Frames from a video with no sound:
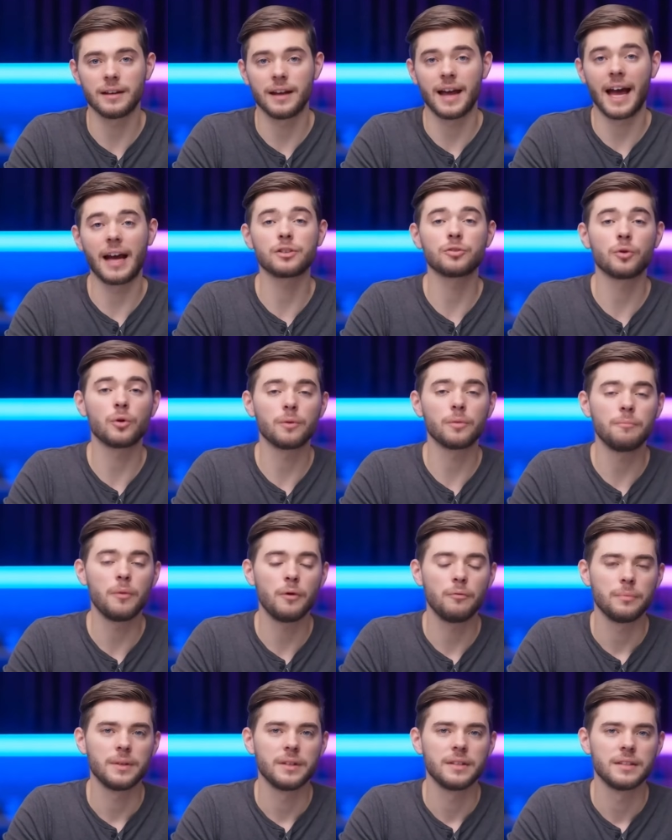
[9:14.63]
natural
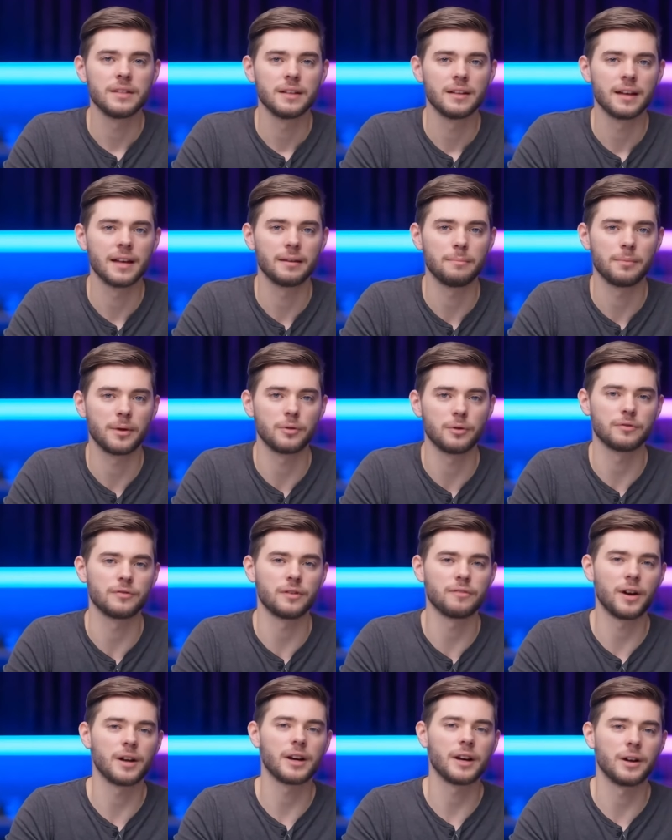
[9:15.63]
movements, and
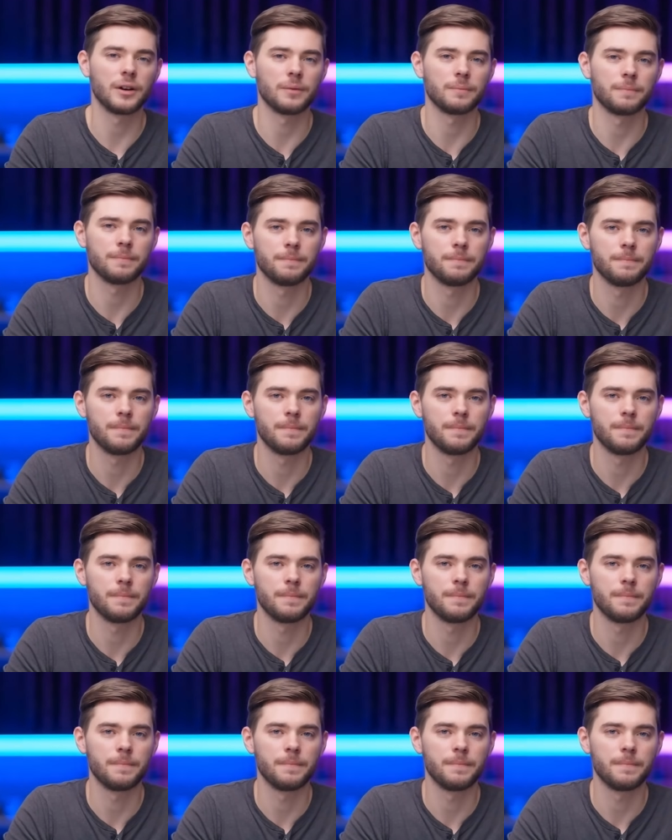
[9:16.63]
immersive audio.